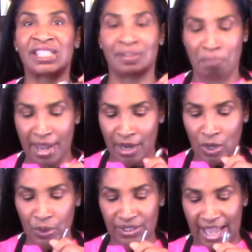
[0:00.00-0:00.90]

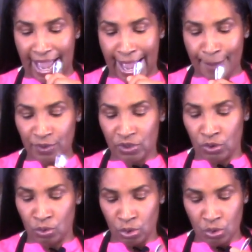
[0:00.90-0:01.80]
smells
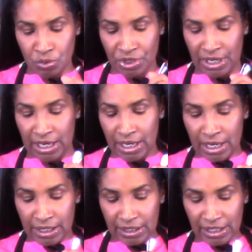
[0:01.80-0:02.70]
absolutely
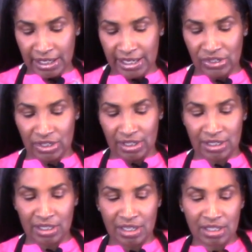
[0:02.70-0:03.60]

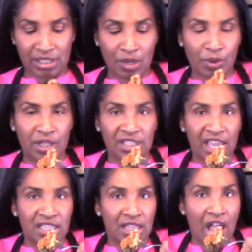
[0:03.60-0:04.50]
delicious. And let's see what it
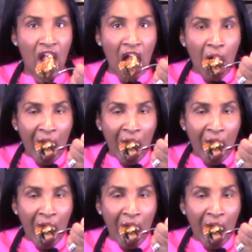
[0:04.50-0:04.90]
tastes like.